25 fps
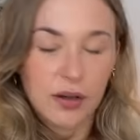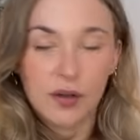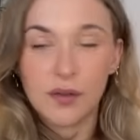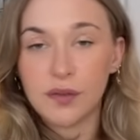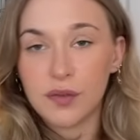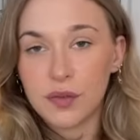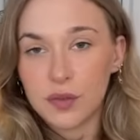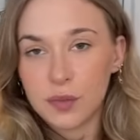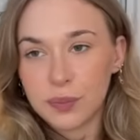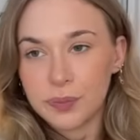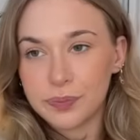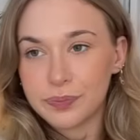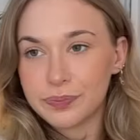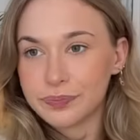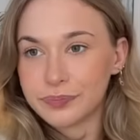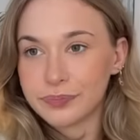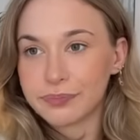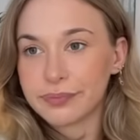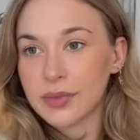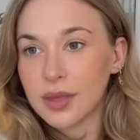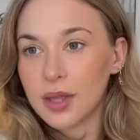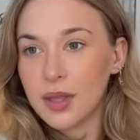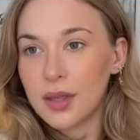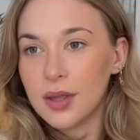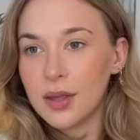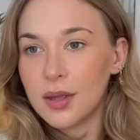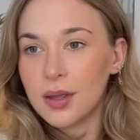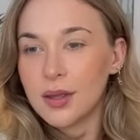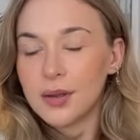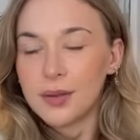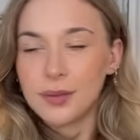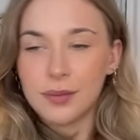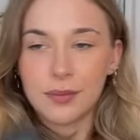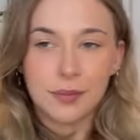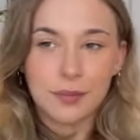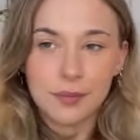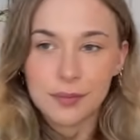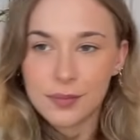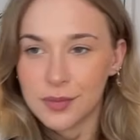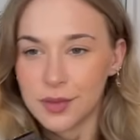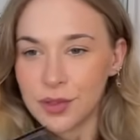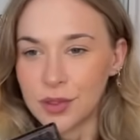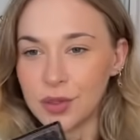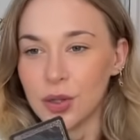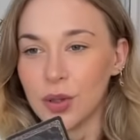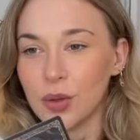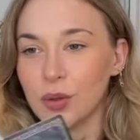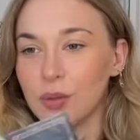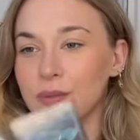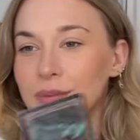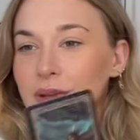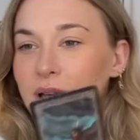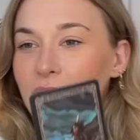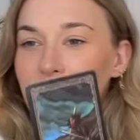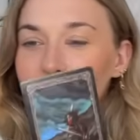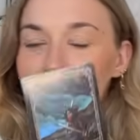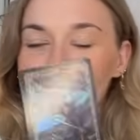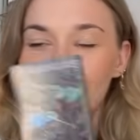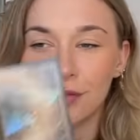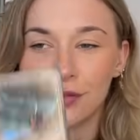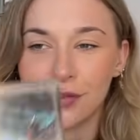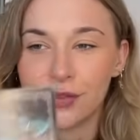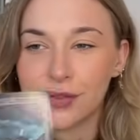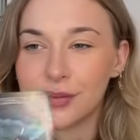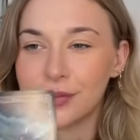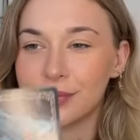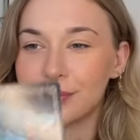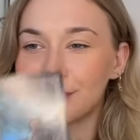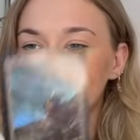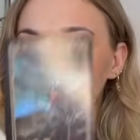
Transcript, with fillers: of, you know, kind of